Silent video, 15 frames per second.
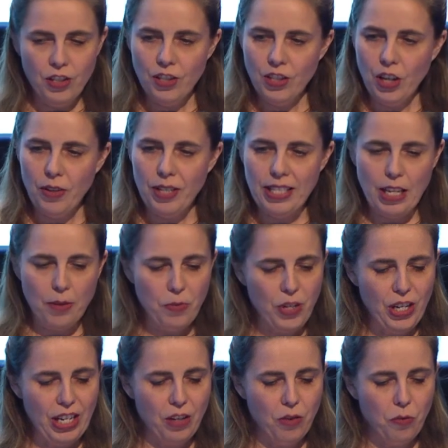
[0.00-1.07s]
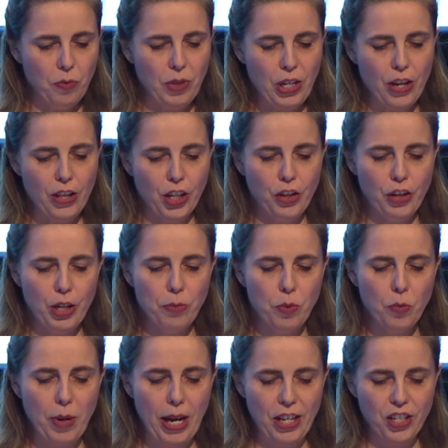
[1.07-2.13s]
So in summary, we know that
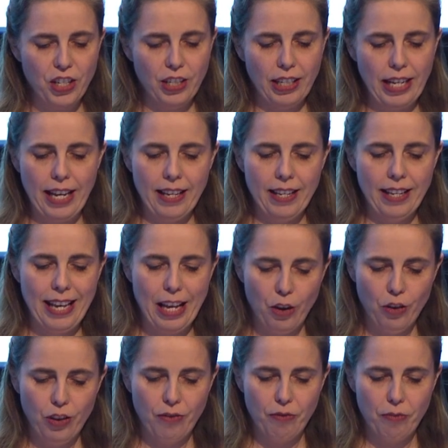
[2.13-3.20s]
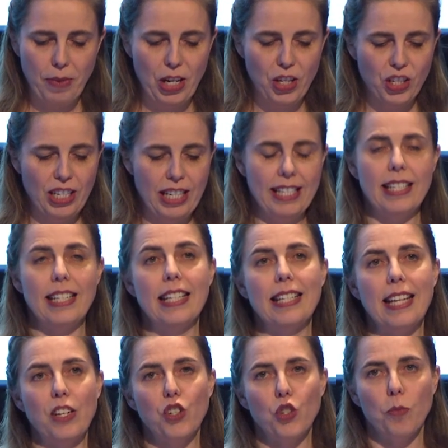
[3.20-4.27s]
credible patient health information is an
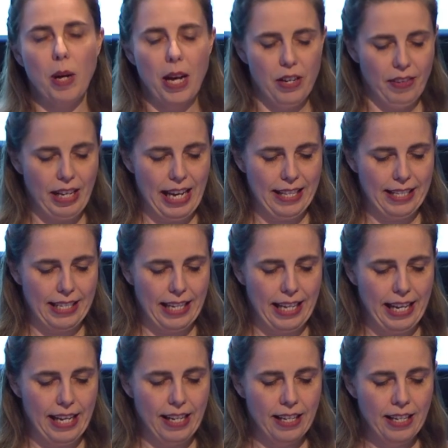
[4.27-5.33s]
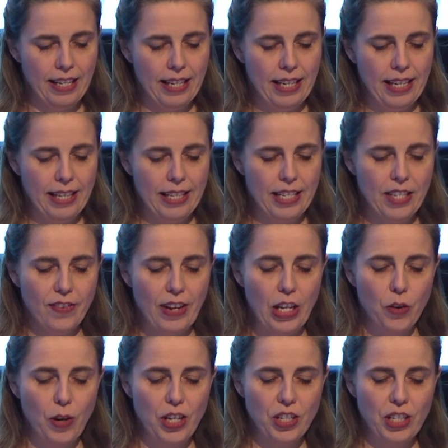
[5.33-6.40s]
essential part of cancer care. This
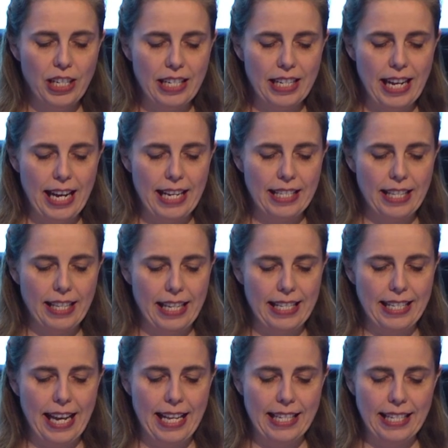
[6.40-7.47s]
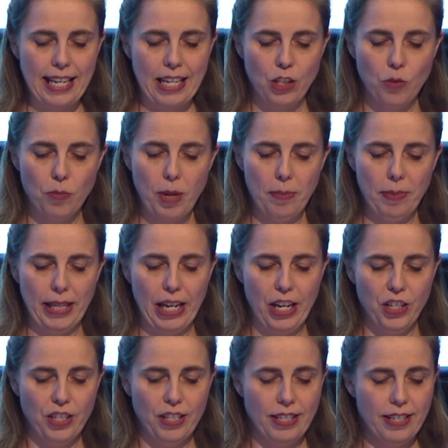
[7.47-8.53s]
evaluation indicates that these Cancer Council
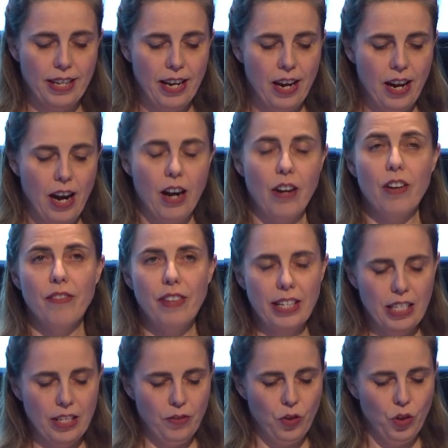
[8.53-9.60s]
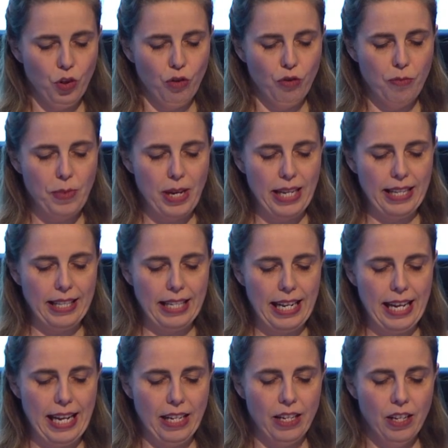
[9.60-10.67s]
publications are an effective tool for meeting the
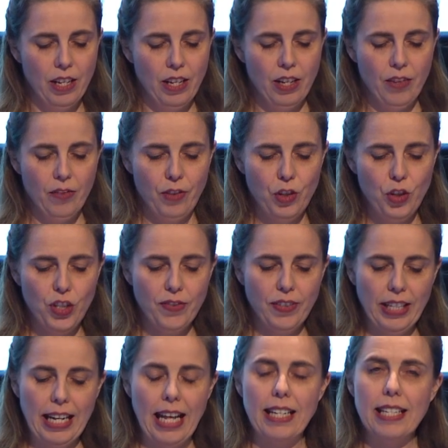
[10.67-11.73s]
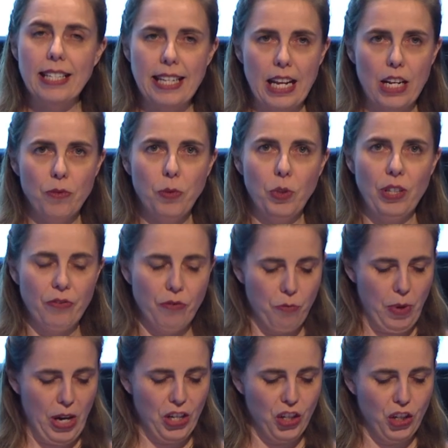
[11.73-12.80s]
need for useful and understandable
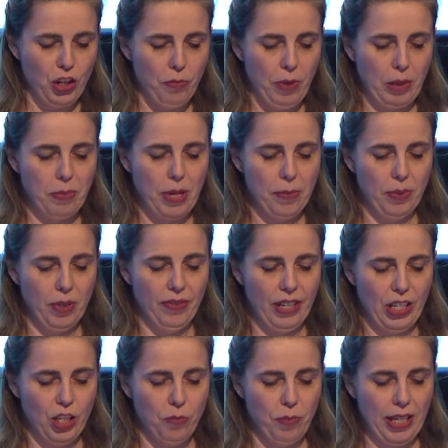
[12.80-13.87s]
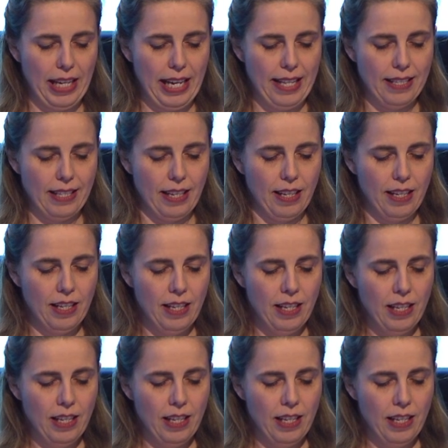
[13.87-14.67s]
information among people affected by cancer.